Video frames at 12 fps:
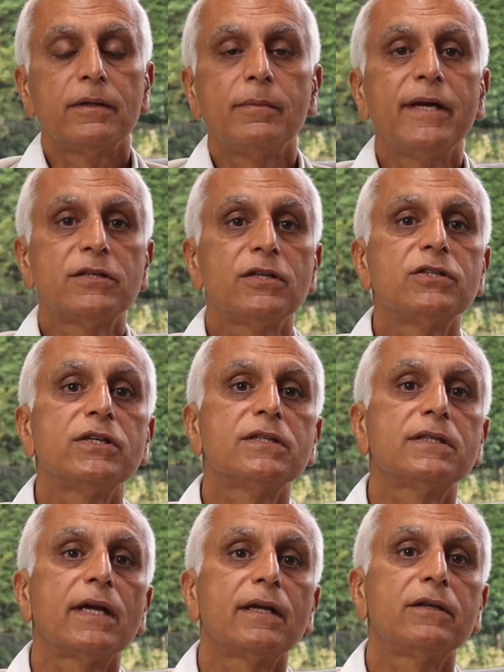The message
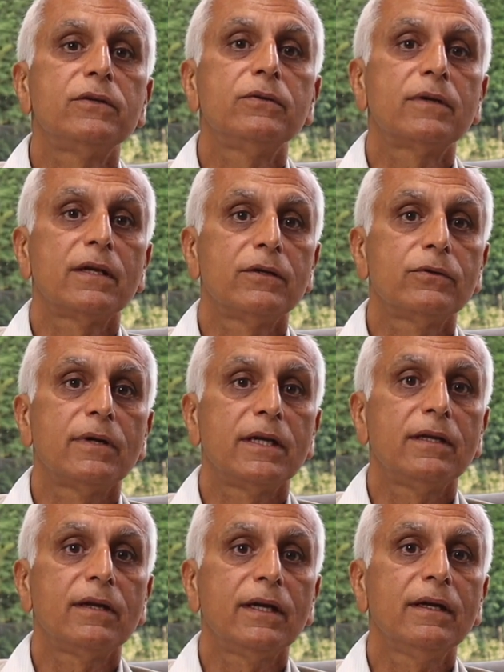is that you can do
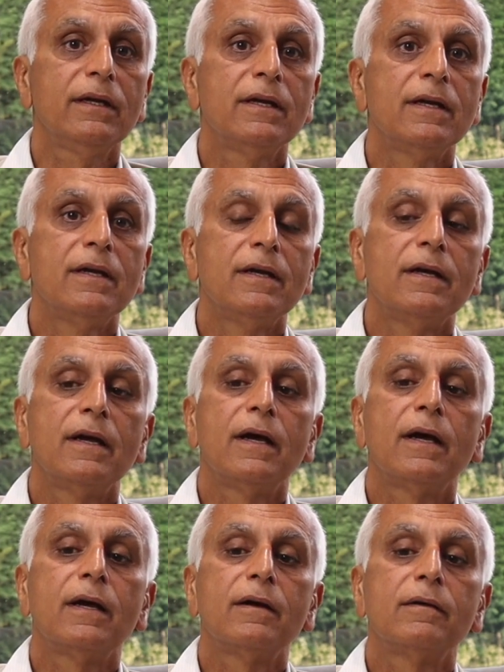anything.
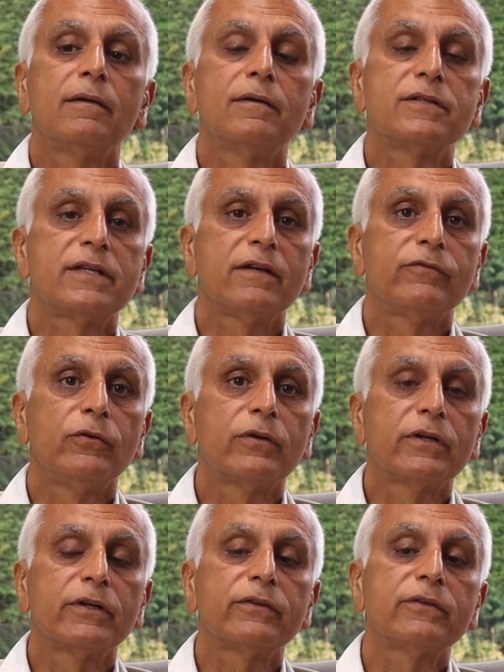Stay
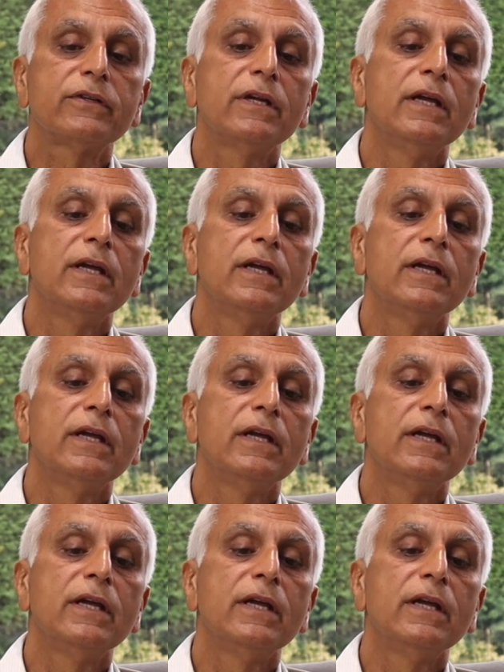focused.